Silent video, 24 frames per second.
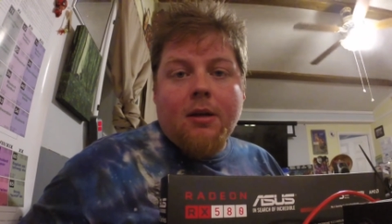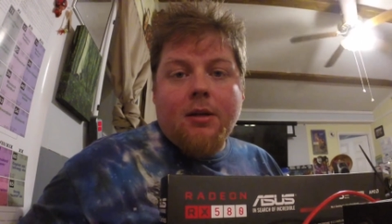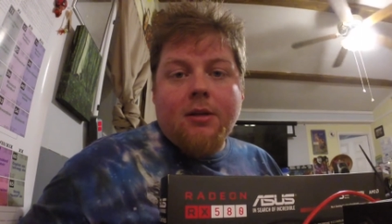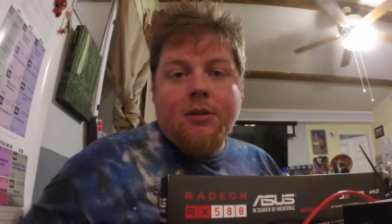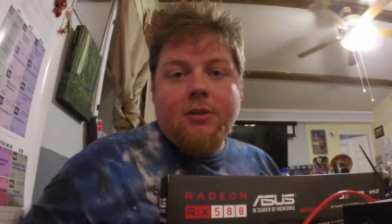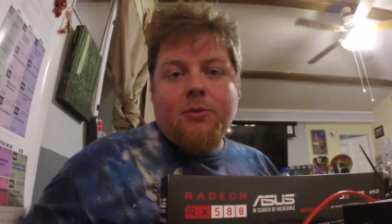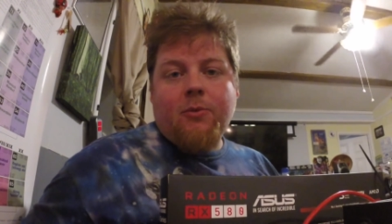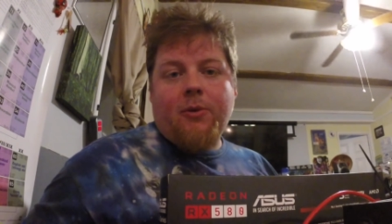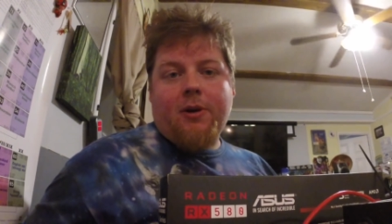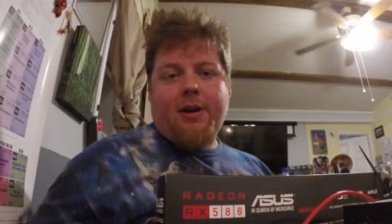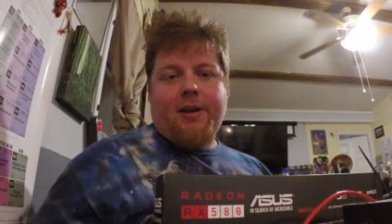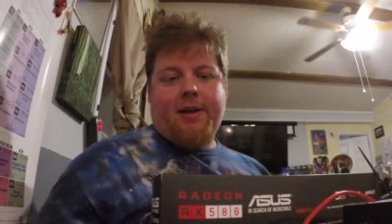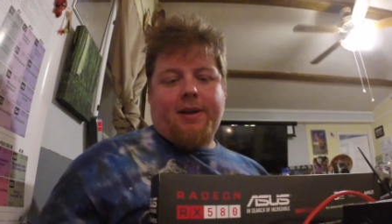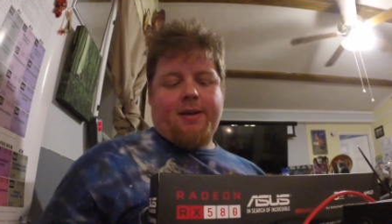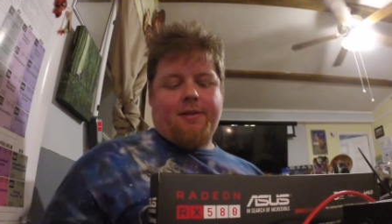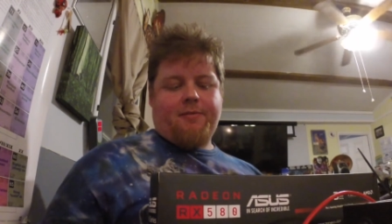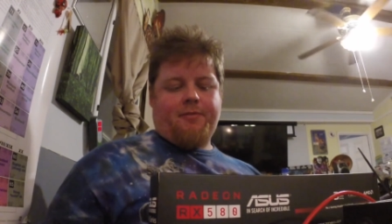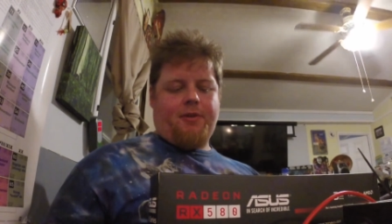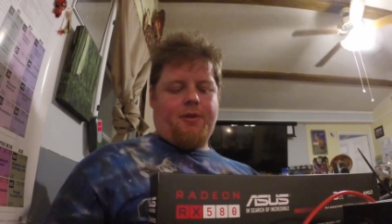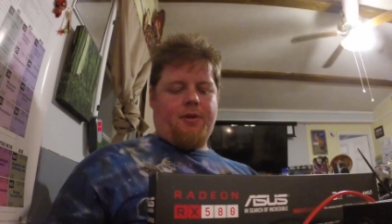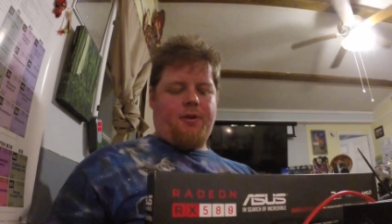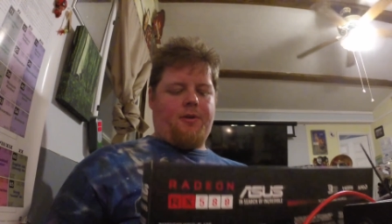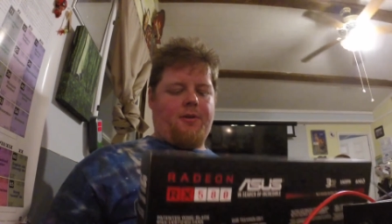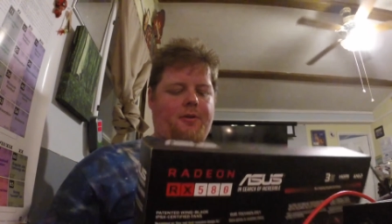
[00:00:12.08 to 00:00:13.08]
So what I have
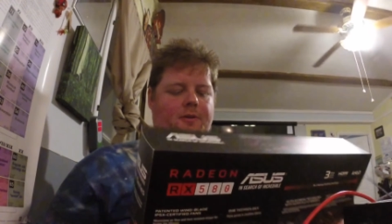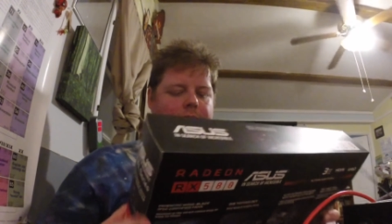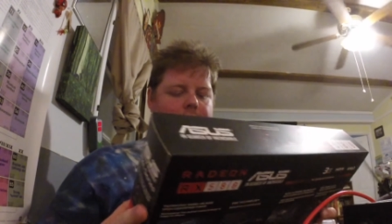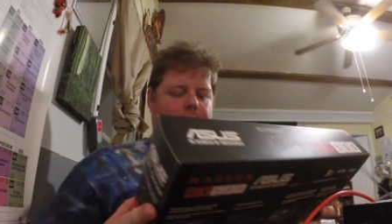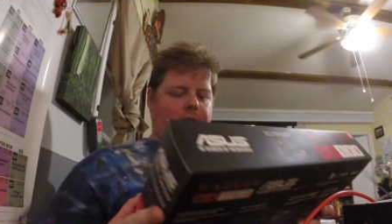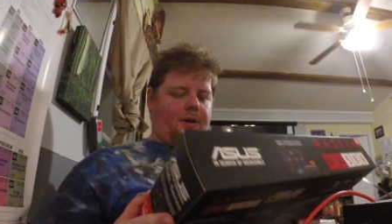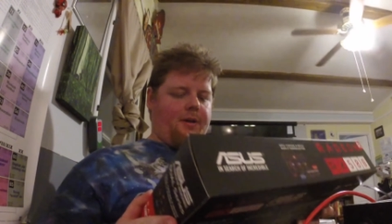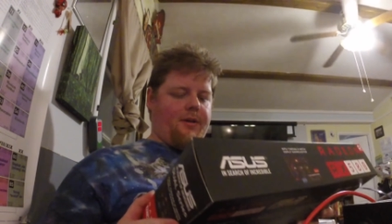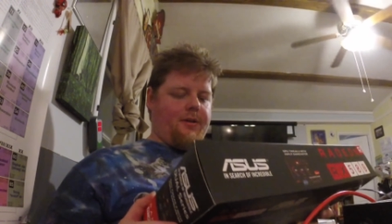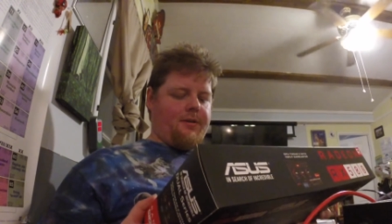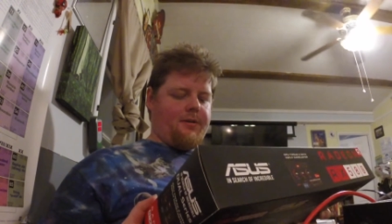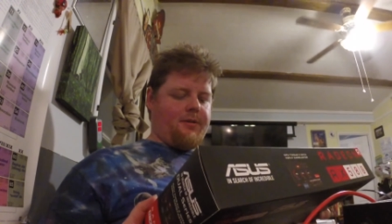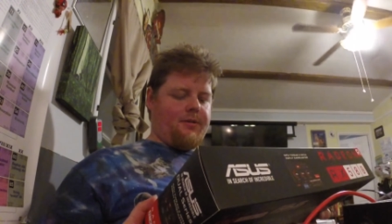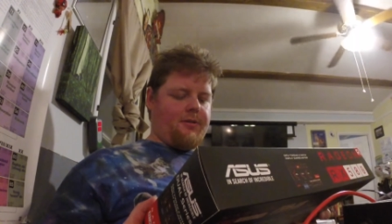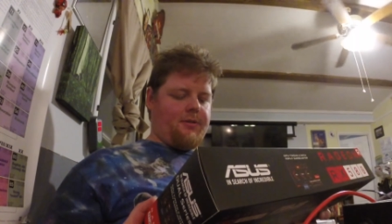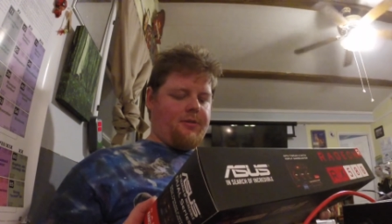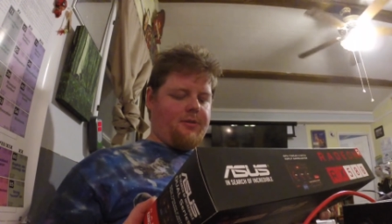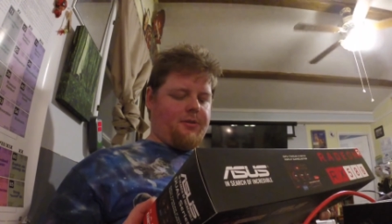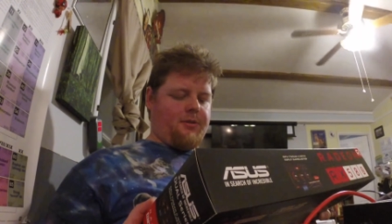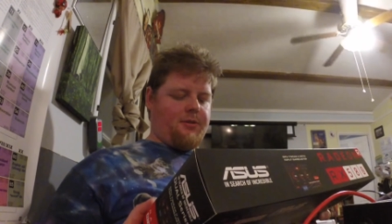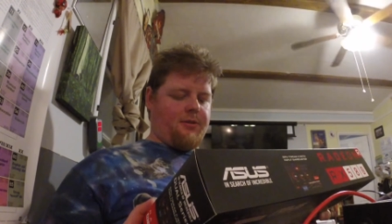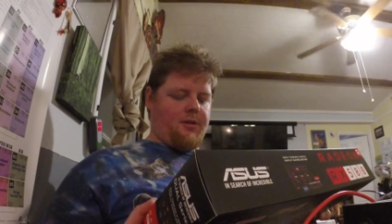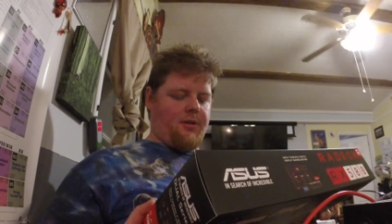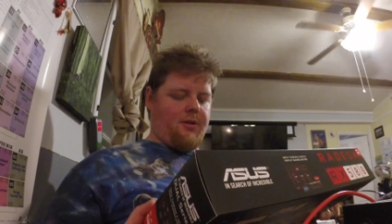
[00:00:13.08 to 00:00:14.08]
here
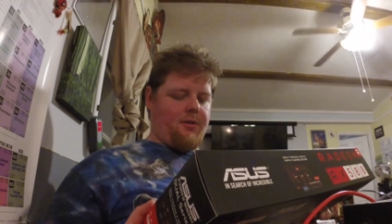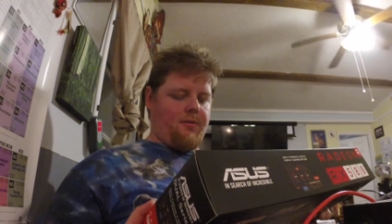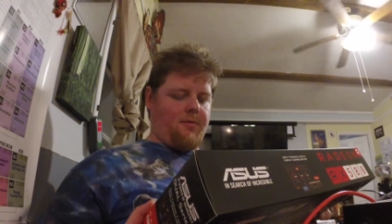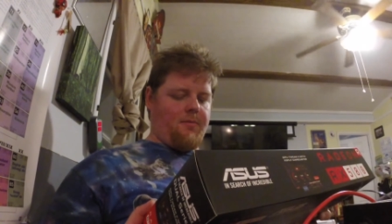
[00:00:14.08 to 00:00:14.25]
is